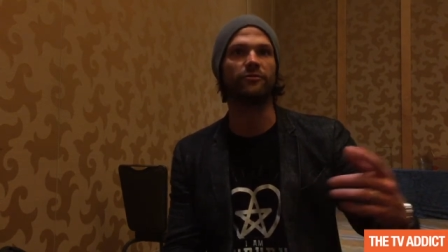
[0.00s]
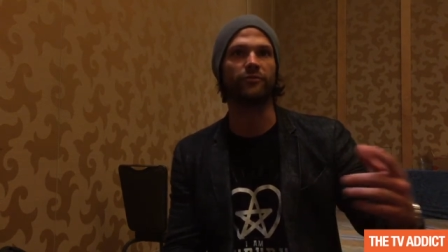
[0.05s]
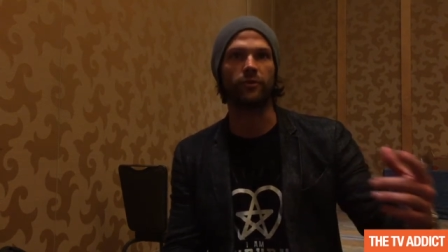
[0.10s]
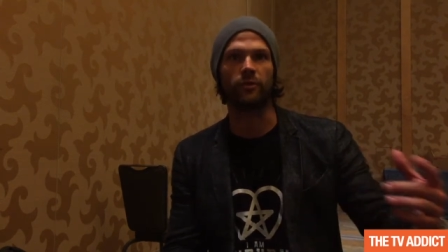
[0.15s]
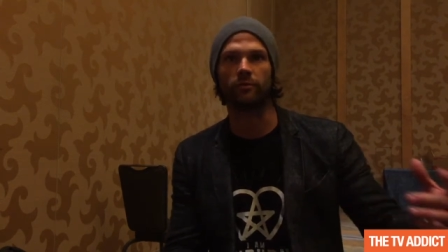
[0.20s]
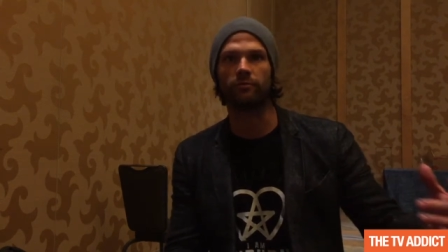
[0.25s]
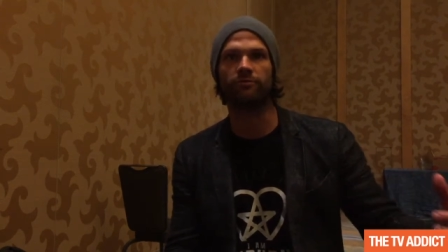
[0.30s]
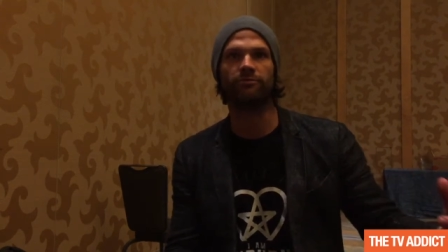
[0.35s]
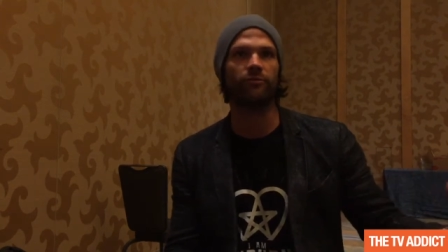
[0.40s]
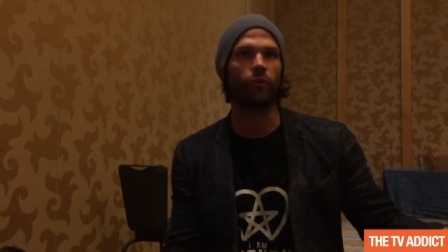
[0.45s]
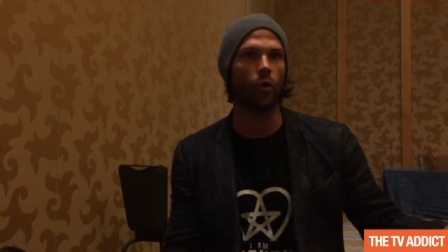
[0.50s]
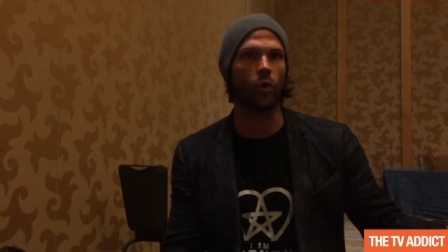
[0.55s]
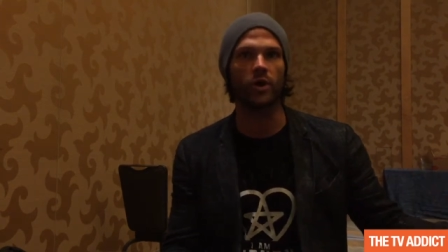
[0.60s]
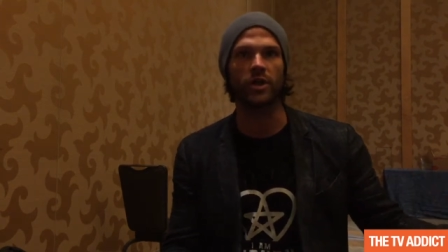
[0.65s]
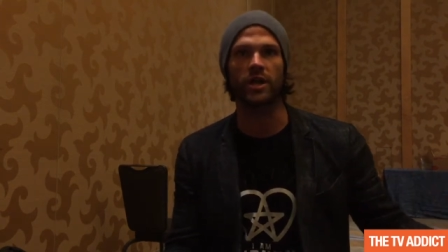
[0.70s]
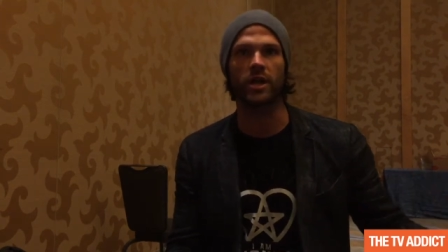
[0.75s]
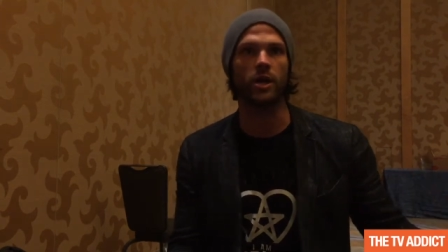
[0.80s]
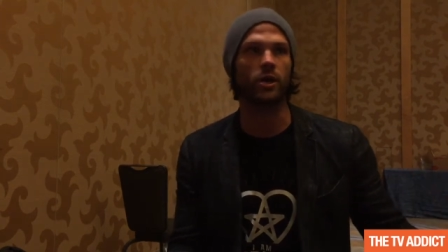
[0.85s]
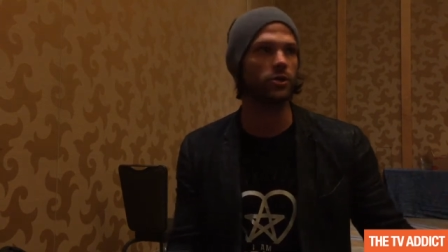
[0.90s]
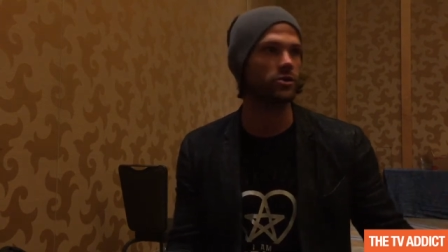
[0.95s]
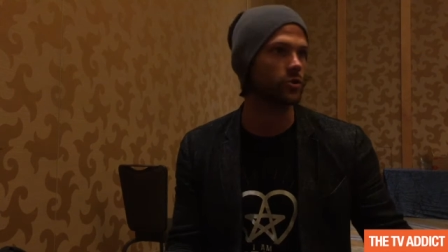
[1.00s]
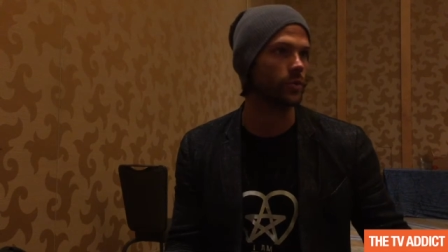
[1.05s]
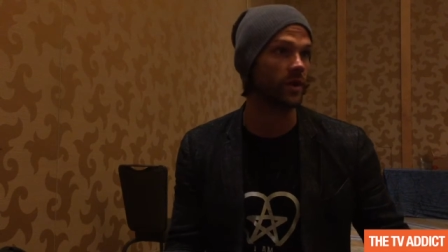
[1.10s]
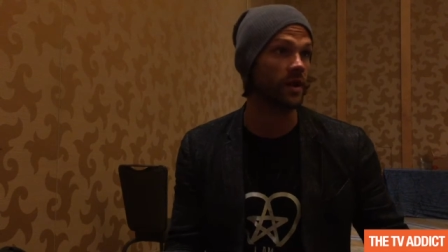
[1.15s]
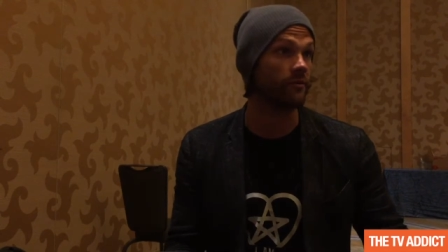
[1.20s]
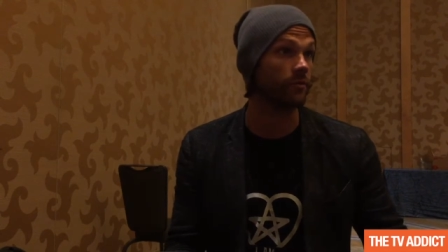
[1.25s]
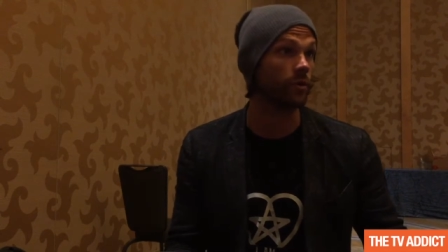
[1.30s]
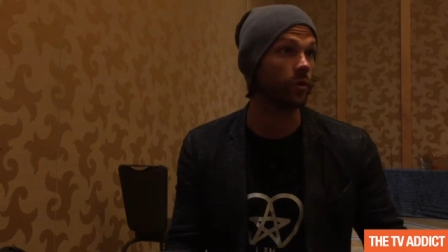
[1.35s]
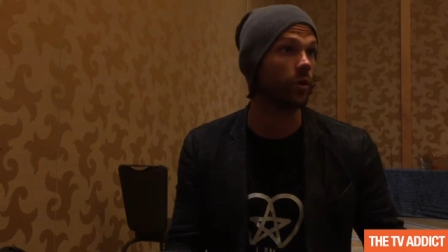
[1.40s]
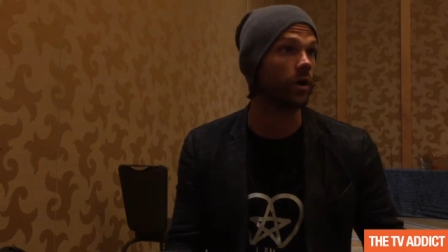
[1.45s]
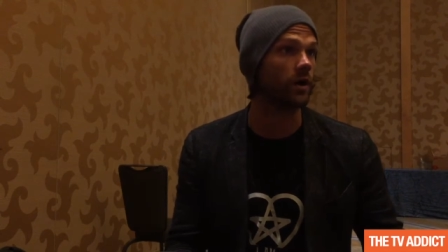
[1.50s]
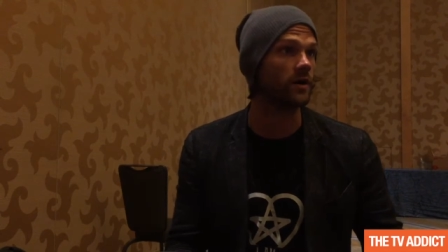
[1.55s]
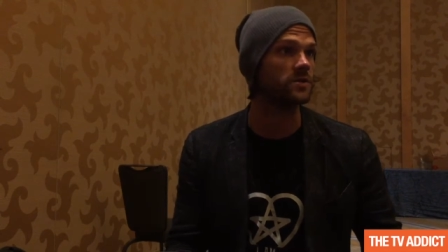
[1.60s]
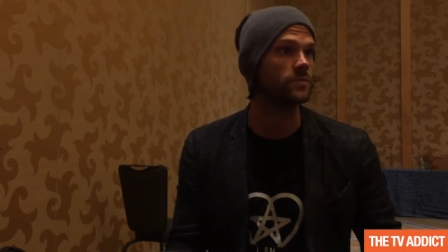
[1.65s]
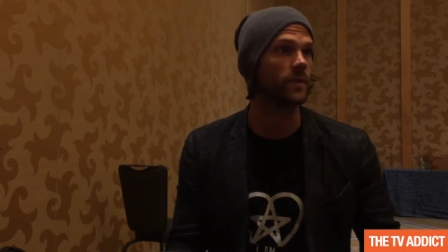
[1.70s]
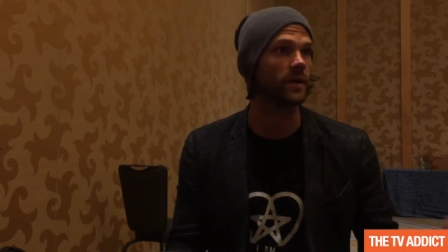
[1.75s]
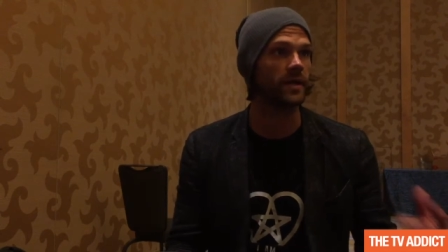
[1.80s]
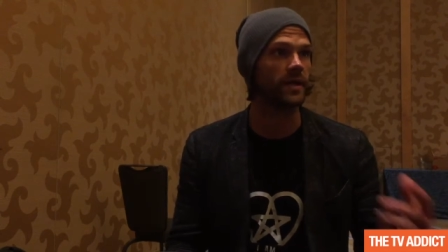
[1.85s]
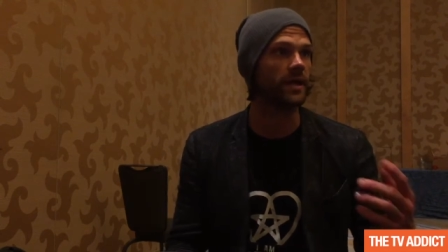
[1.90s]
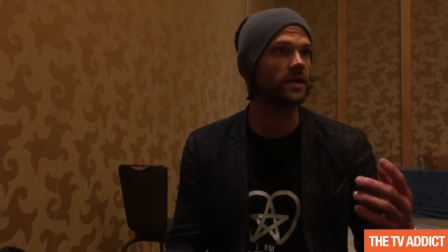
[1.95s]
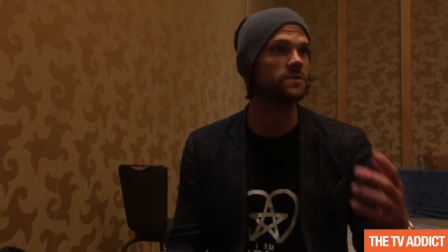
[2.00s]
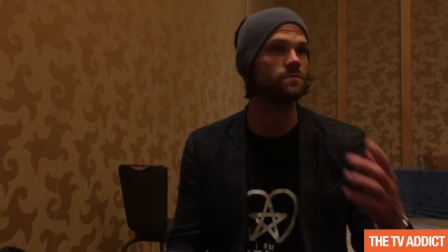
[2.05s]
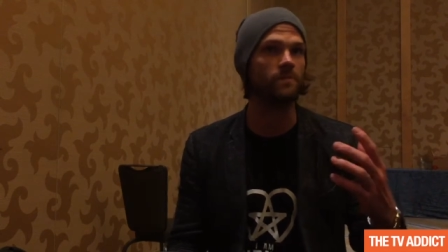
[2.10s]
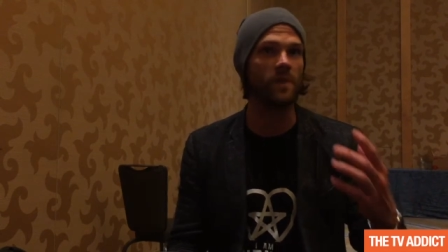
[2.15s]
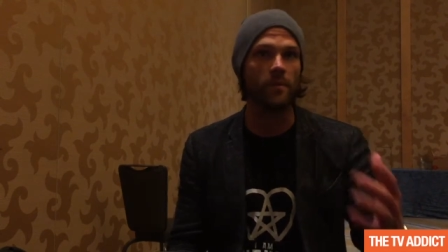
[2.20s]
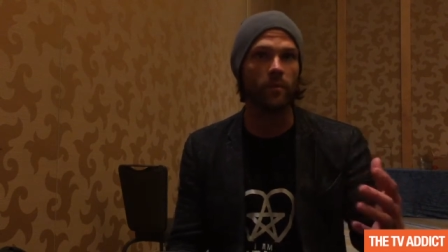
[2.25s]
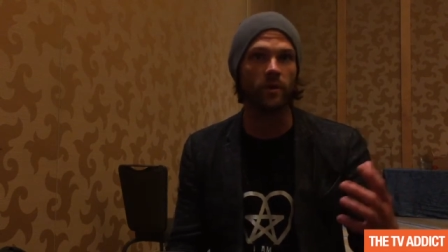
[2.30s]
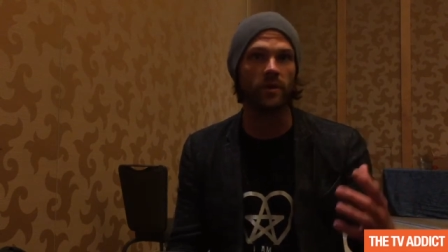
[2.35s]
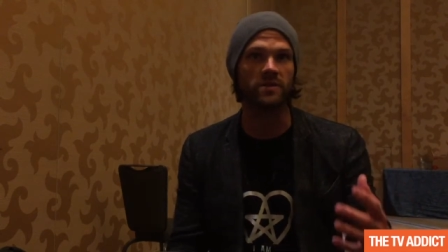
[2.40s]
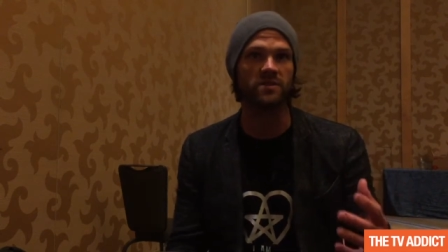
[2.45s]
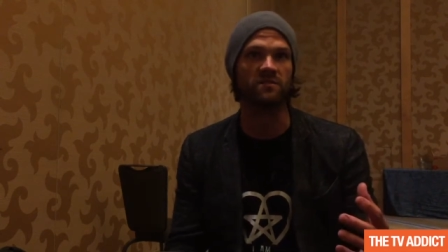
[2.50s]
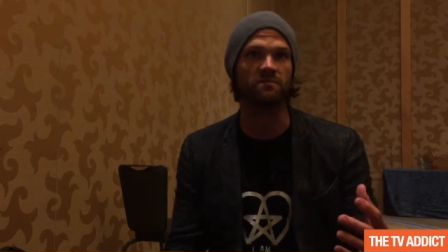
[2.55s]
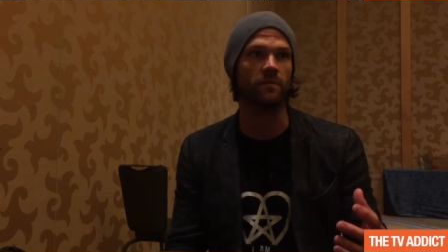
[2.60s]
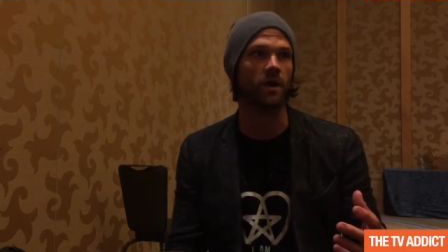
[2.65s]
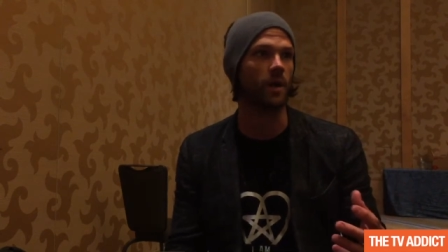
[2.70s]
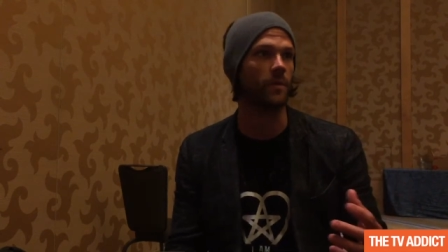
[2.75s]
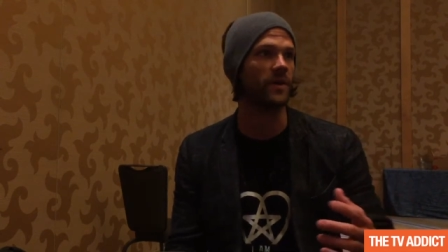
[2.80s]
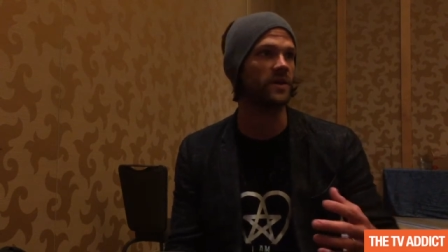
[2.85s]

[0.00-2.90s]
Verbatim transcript: for four years or whatever it was, but he has memories of mom.